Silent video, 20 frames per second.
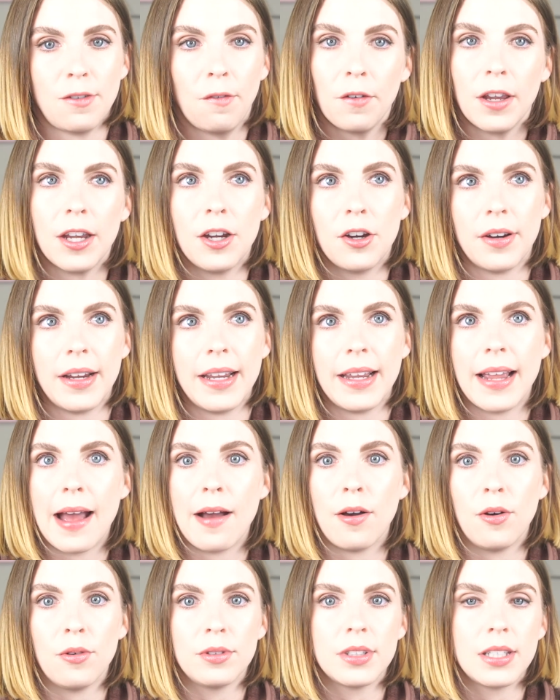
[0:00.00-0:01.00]
figuring
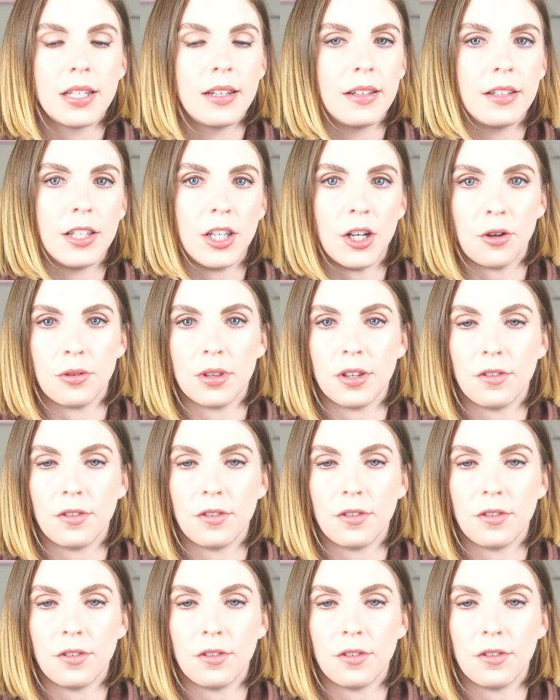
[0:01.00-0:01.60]
out, you know, the